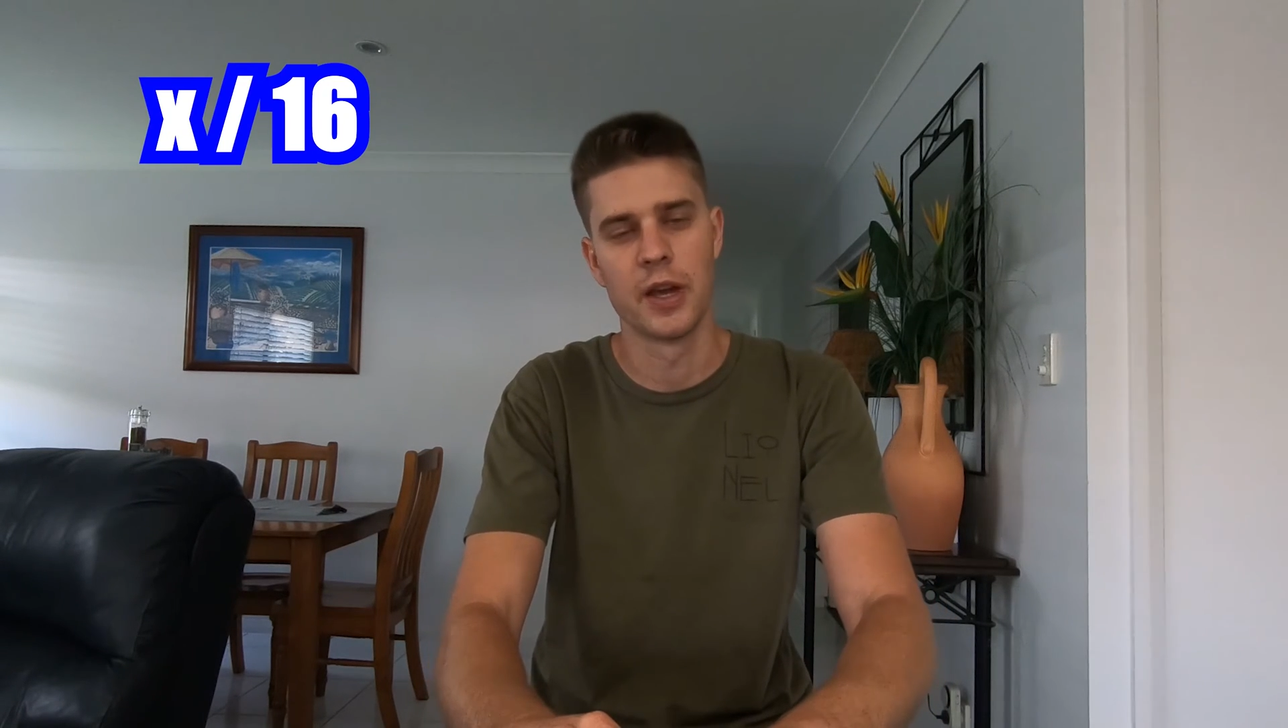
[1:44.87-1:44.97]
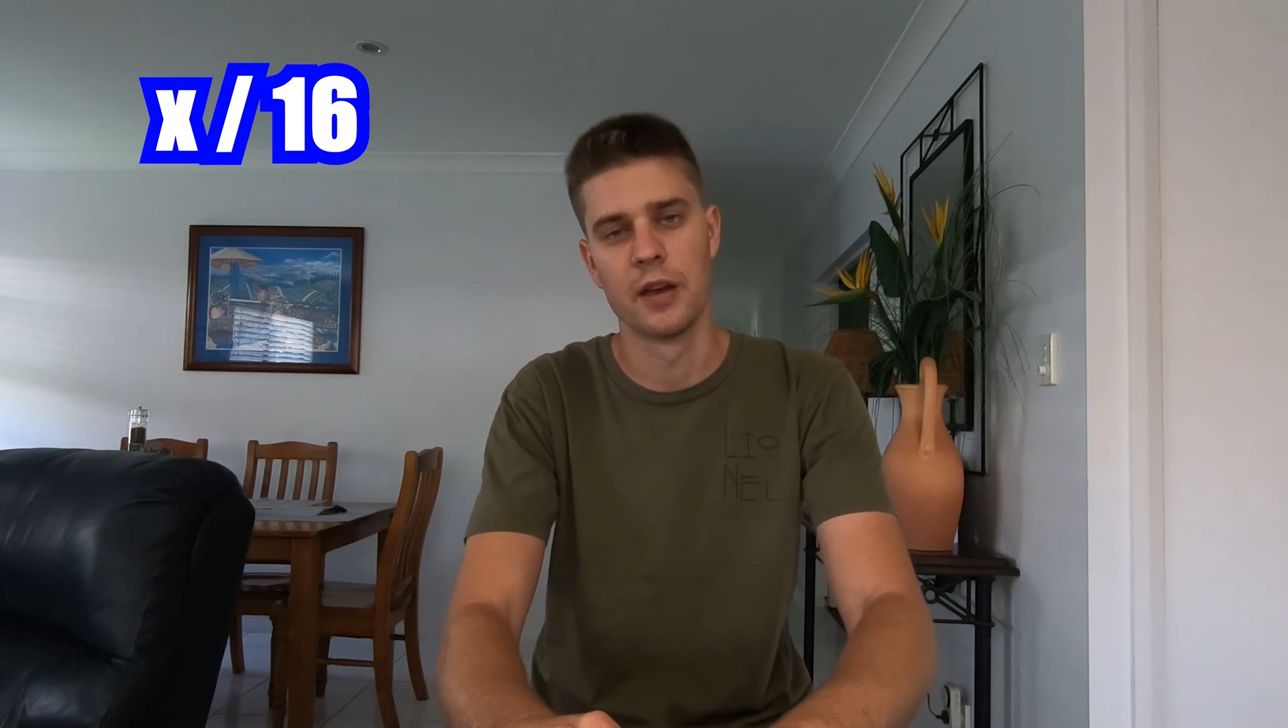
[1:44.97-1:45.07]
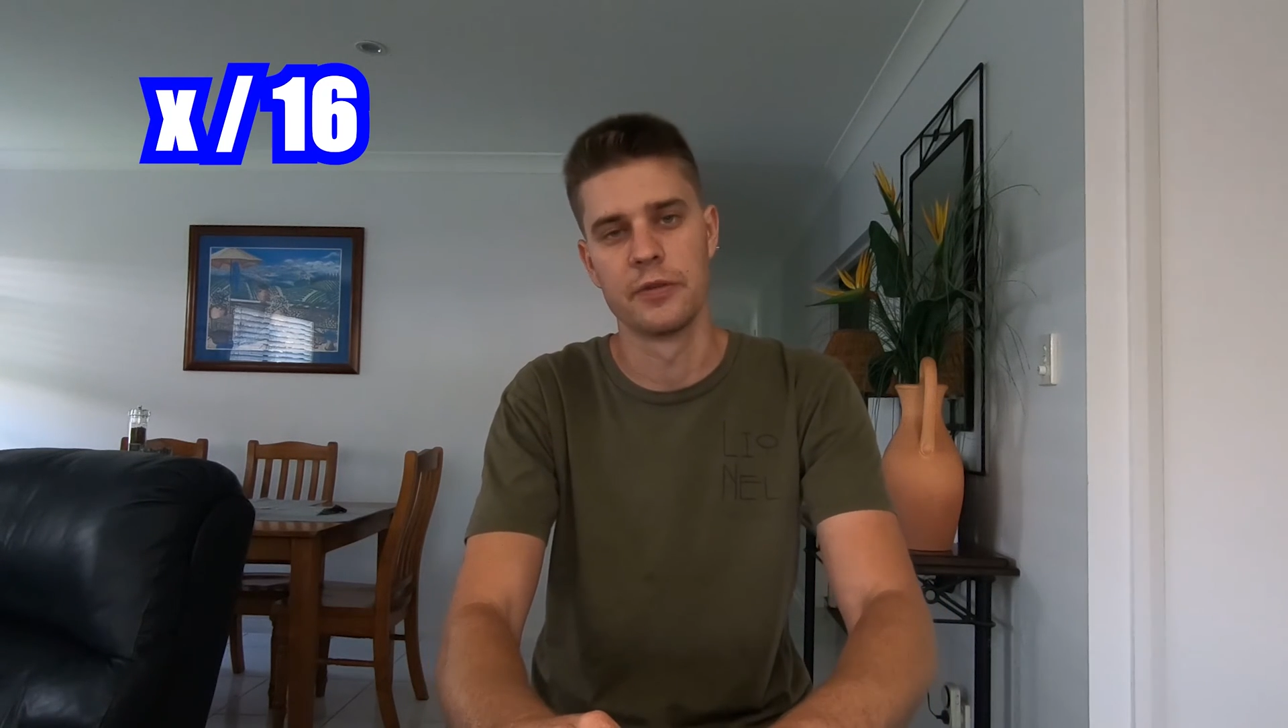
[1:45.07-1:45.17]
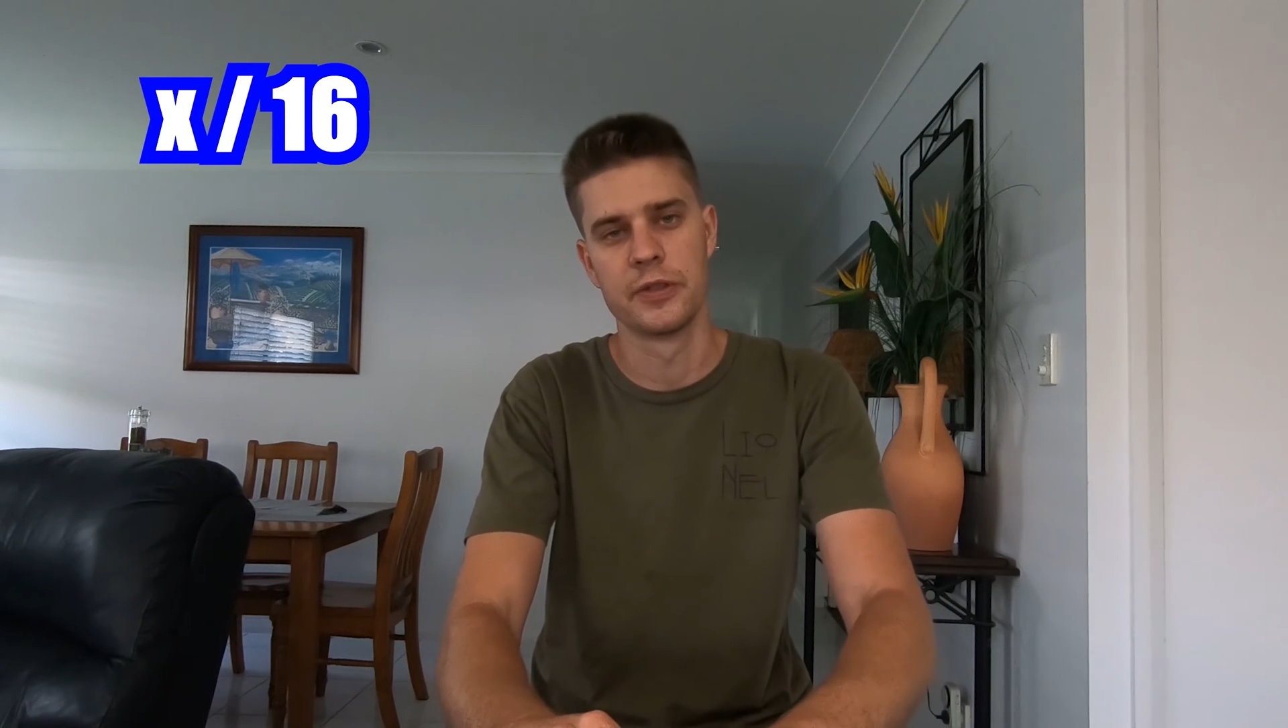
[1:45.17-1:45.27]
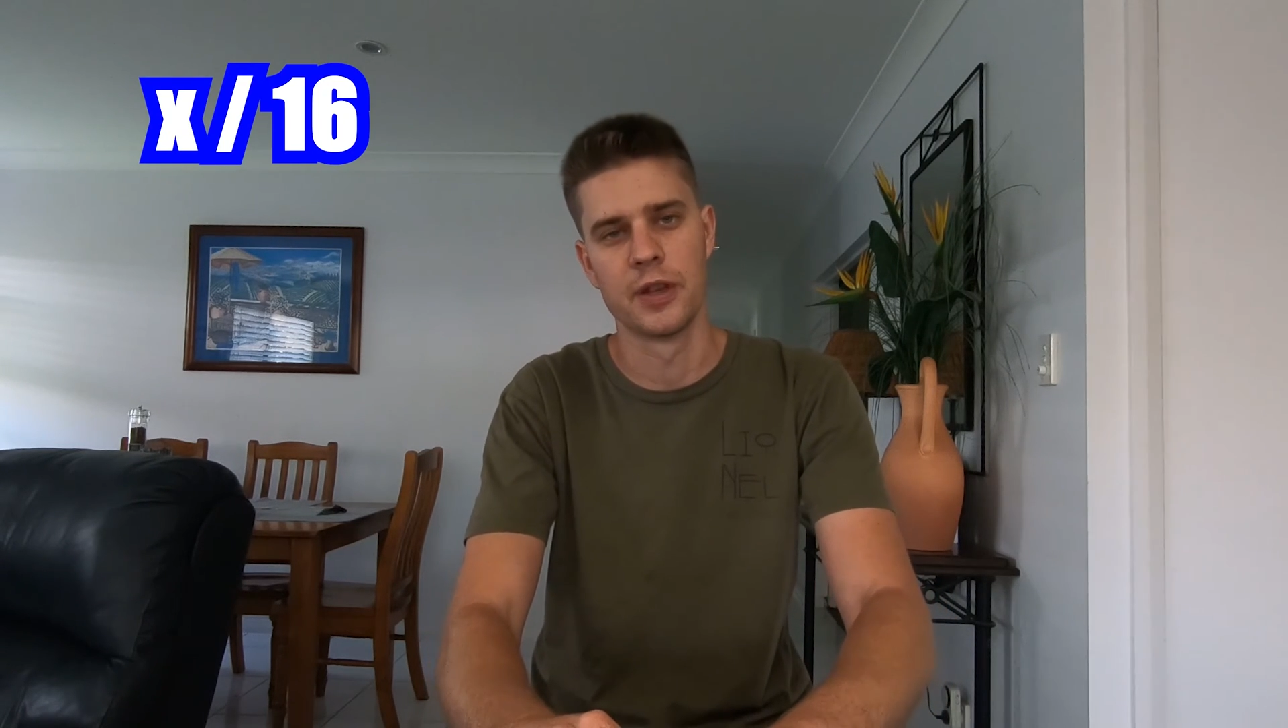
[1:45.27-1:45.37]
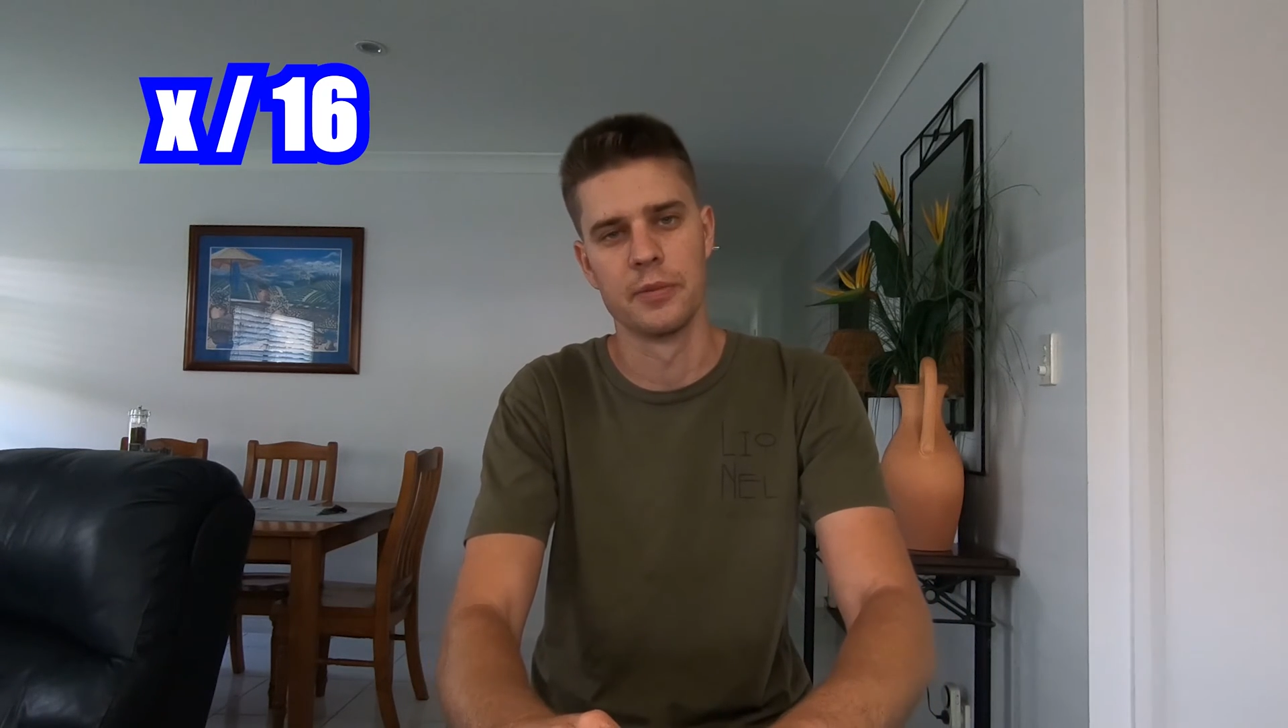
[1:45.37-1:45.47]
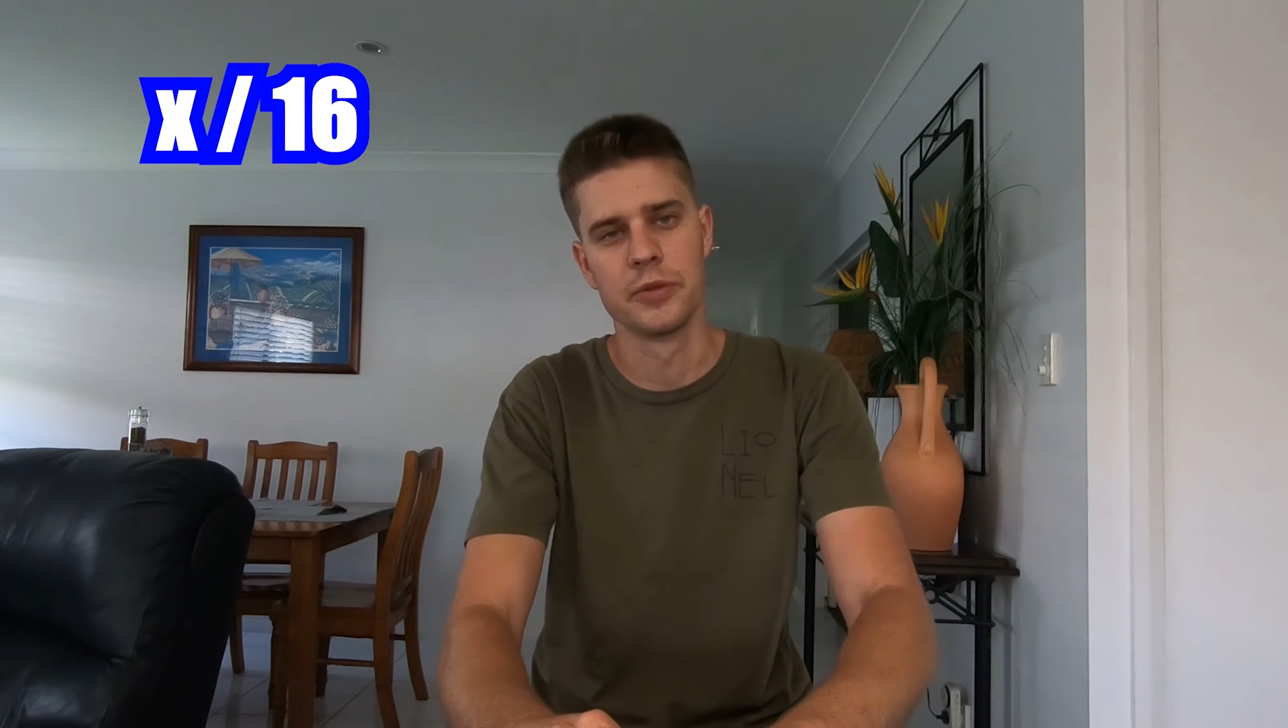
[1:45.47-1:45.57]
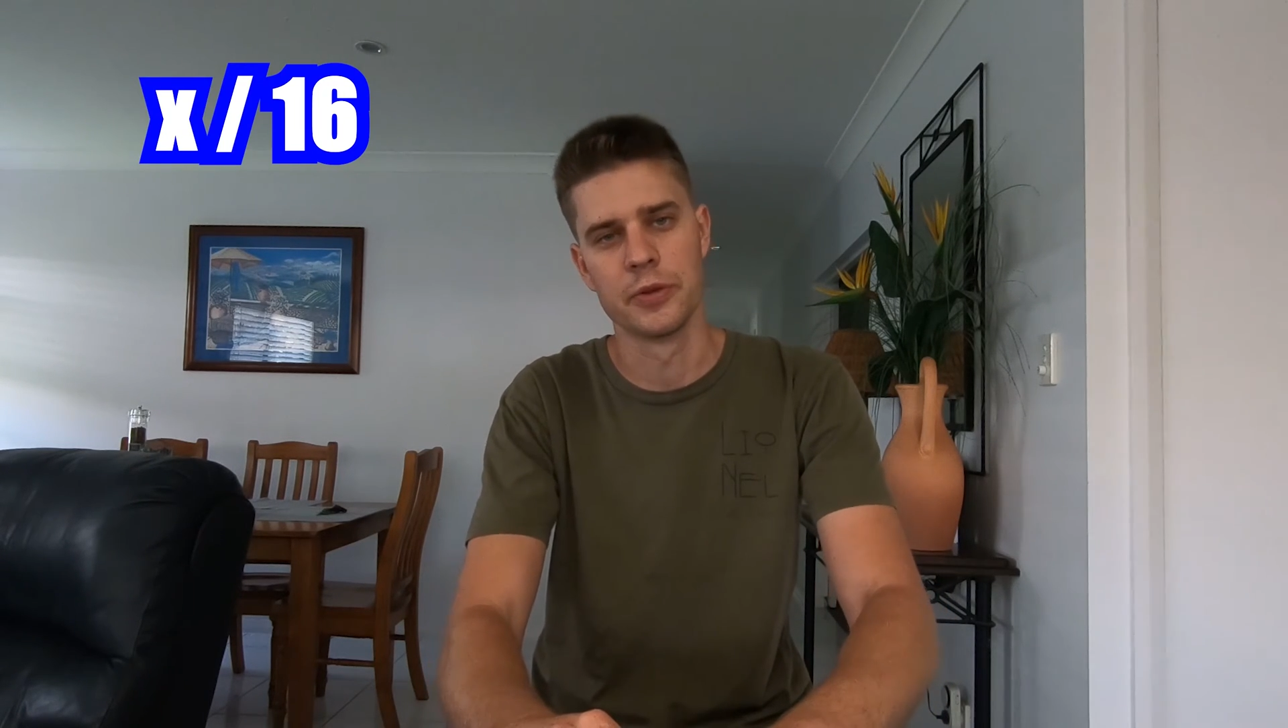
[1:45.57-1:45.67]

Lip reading: have some